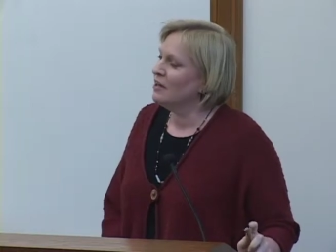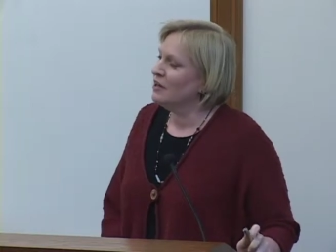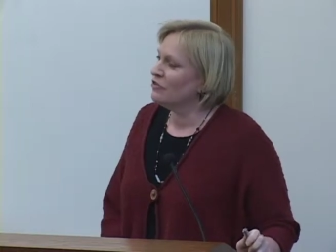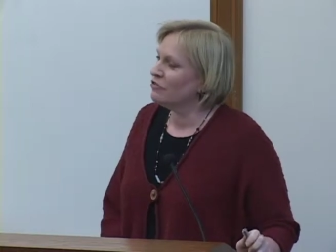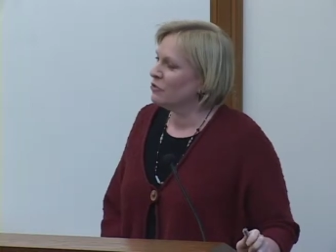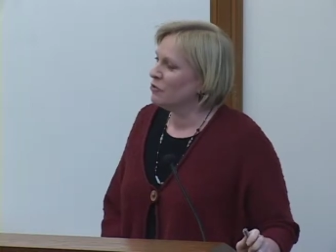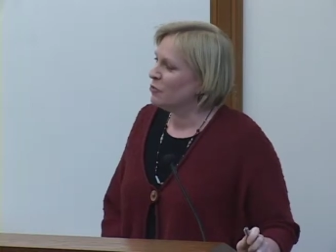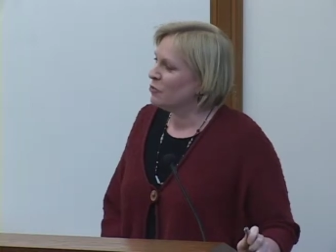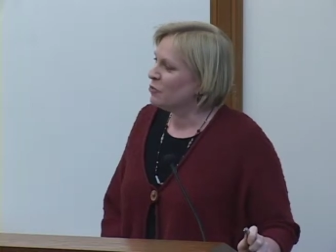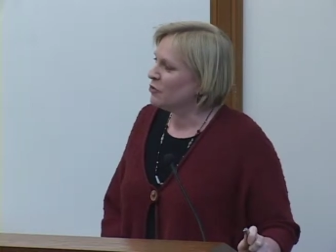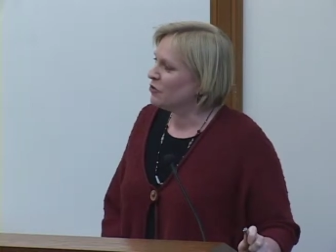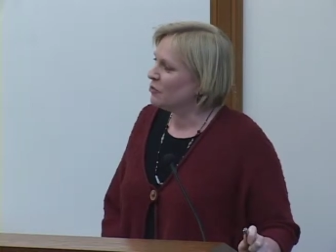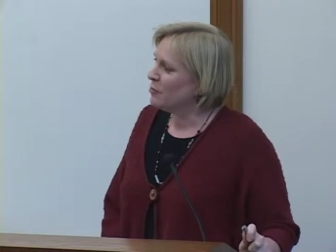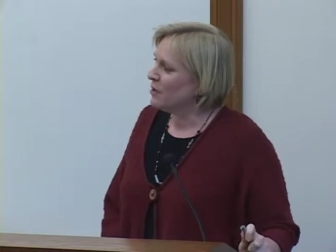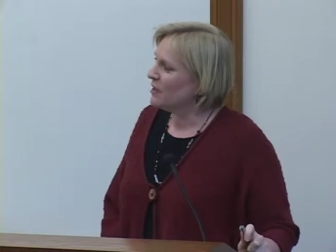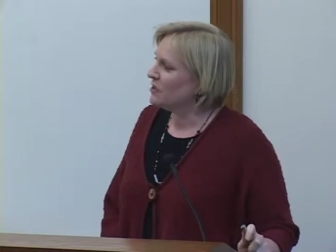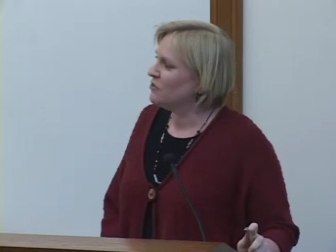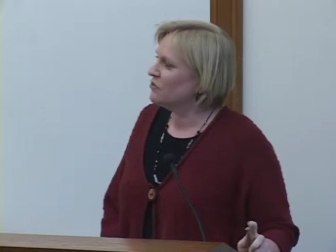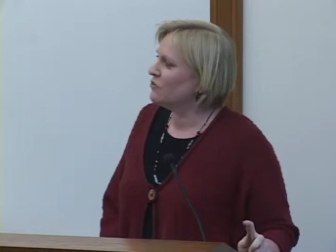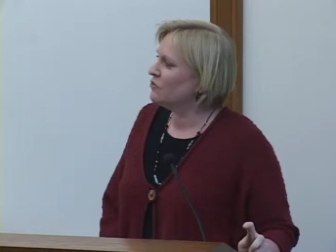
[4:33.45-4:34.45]
from the
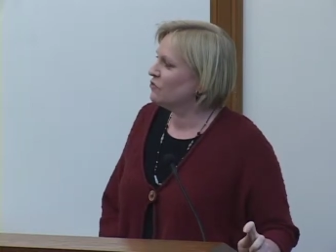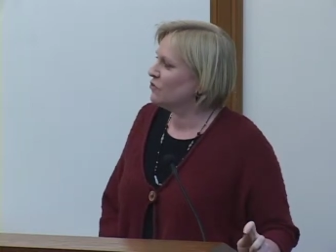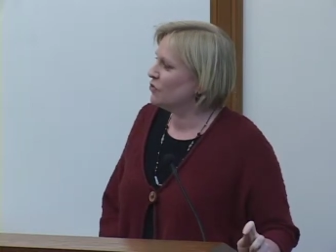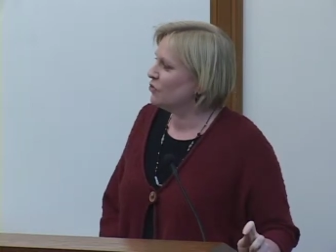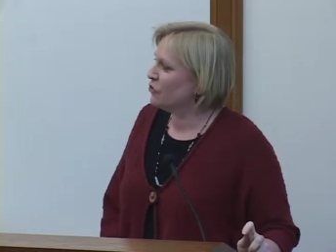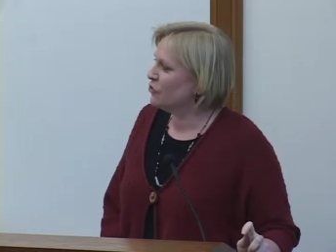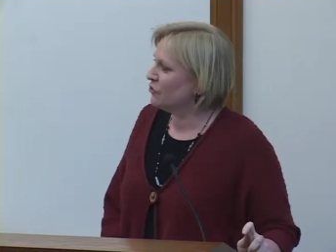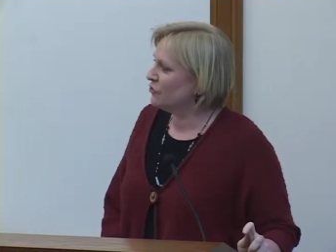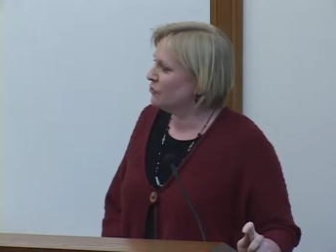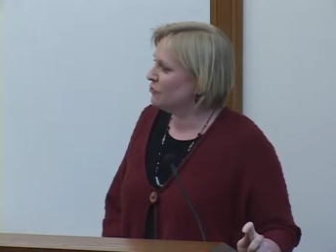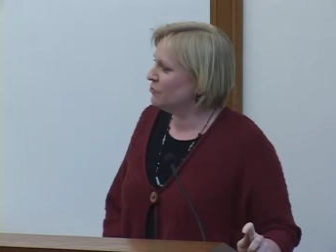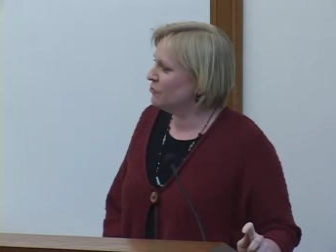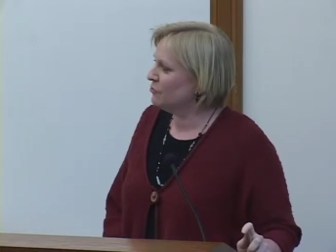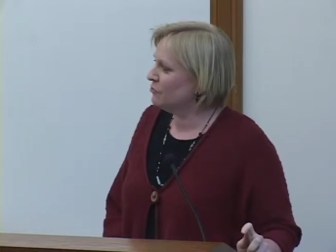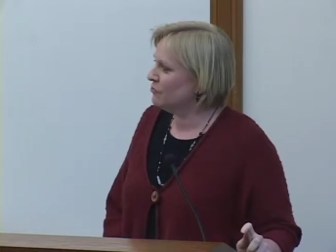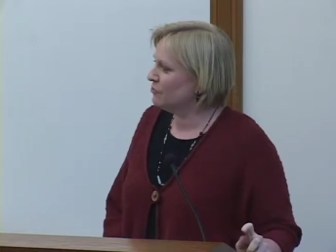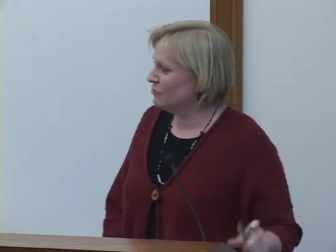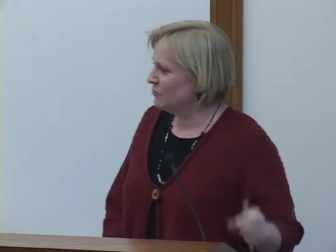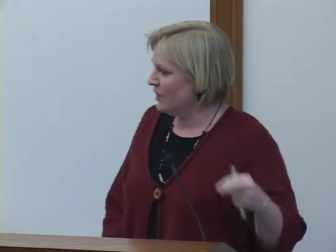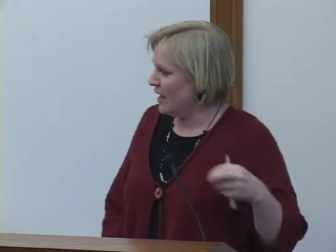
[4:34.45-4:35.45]
perspective of her
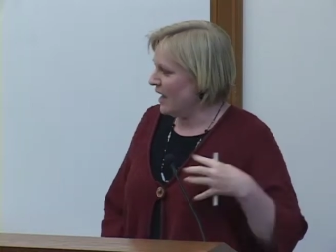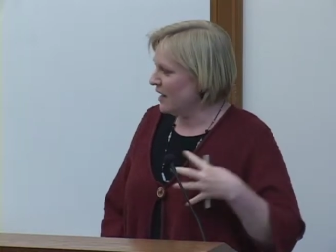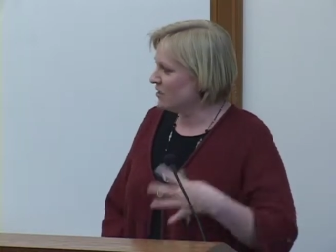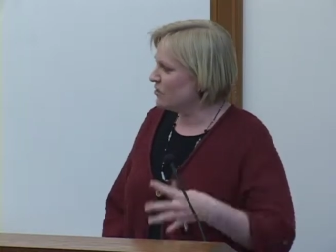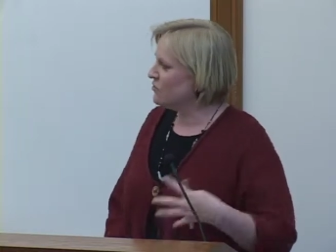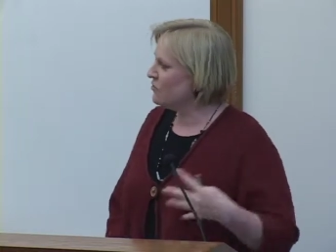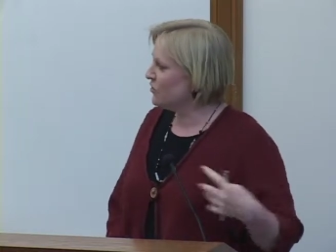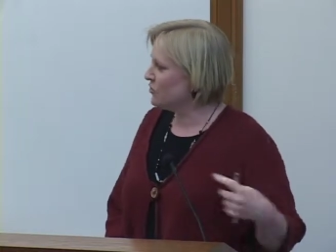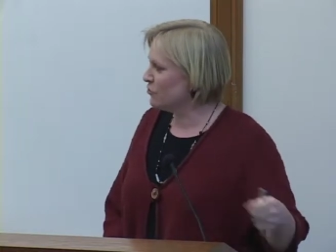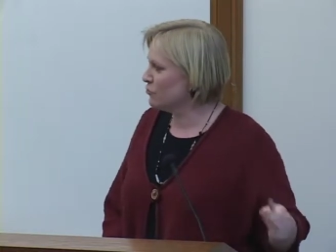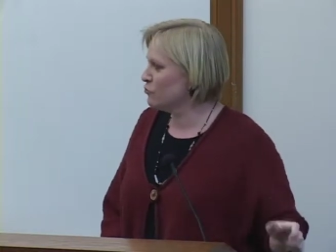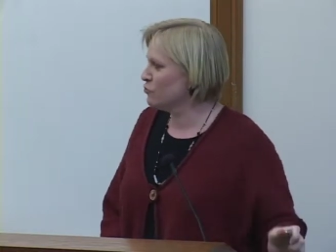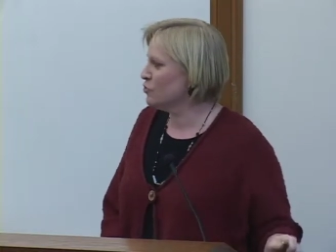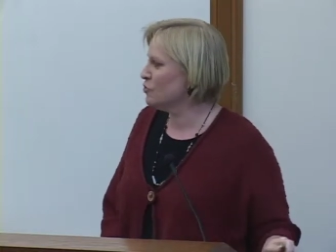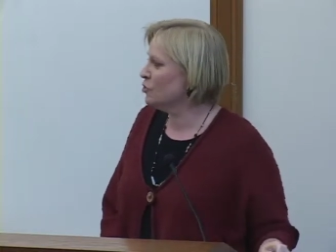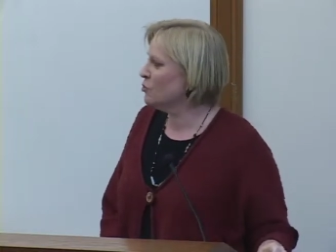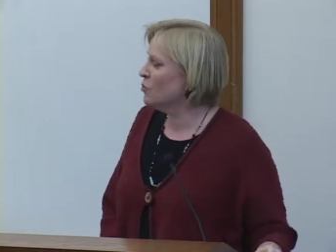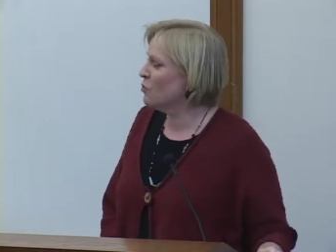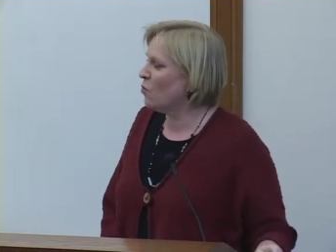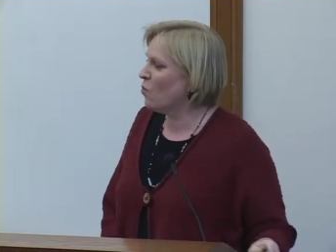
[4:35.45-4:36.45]
activist
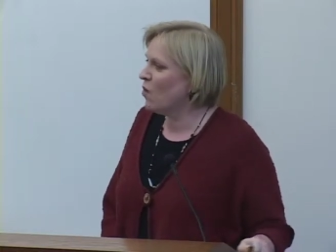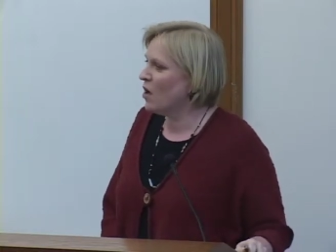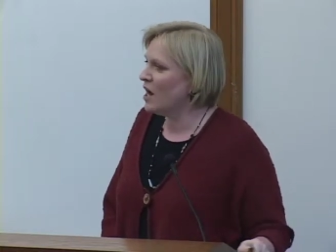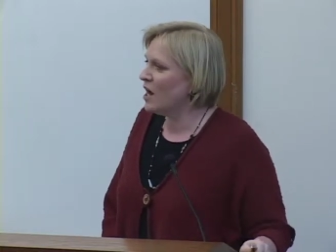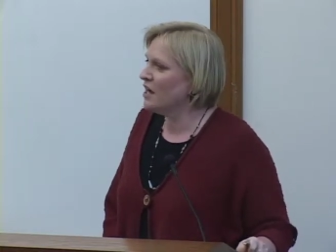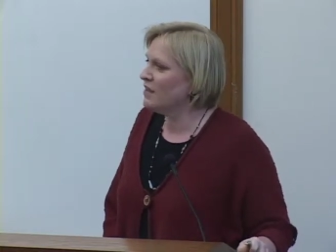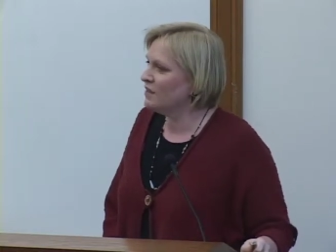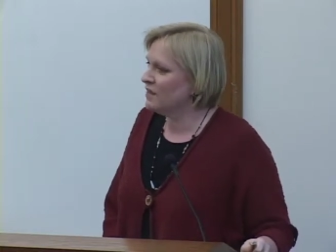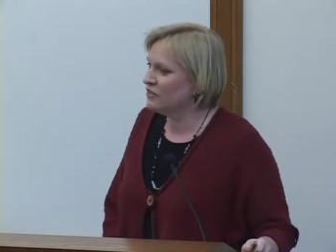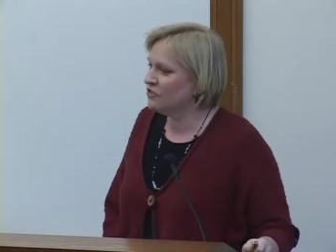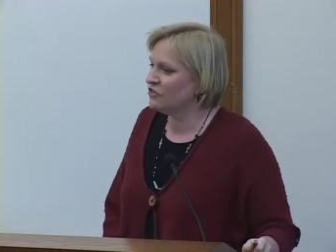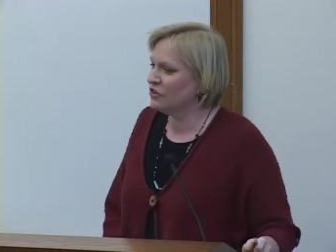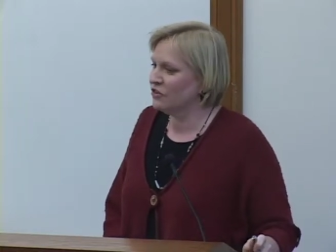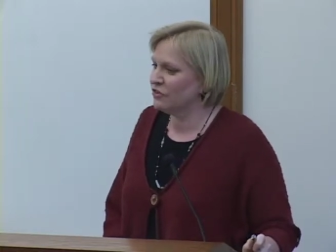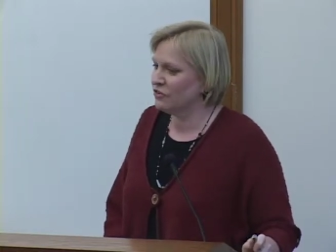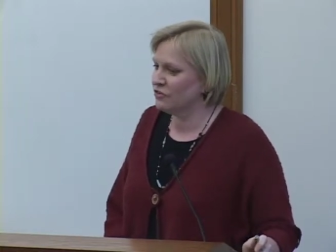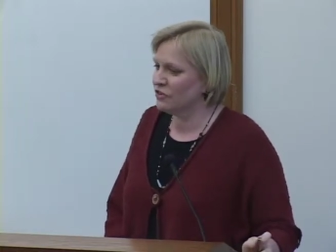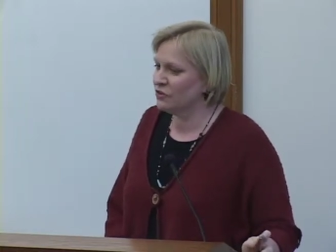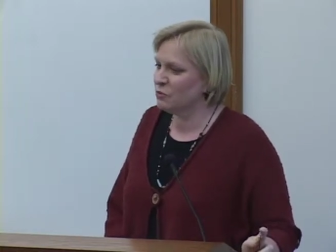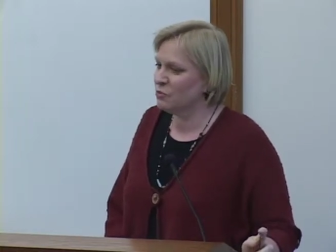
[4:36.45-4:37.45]
group, why they
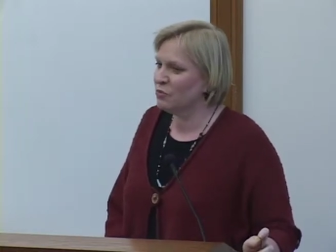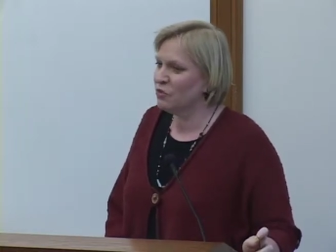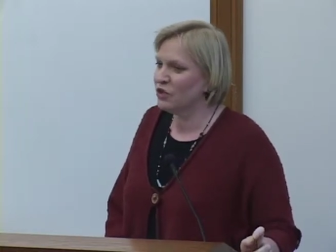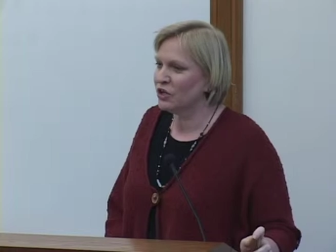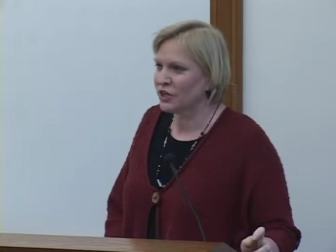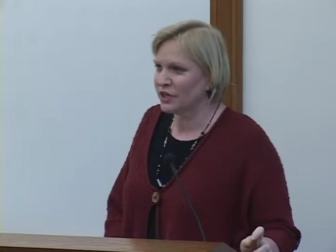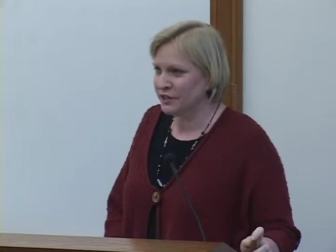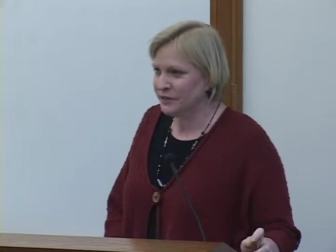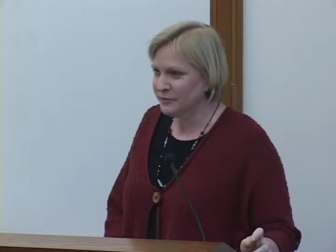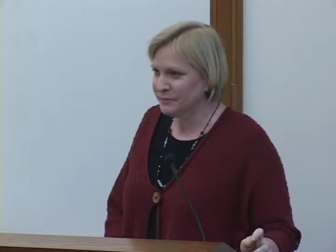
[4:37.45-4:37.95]
chose this book.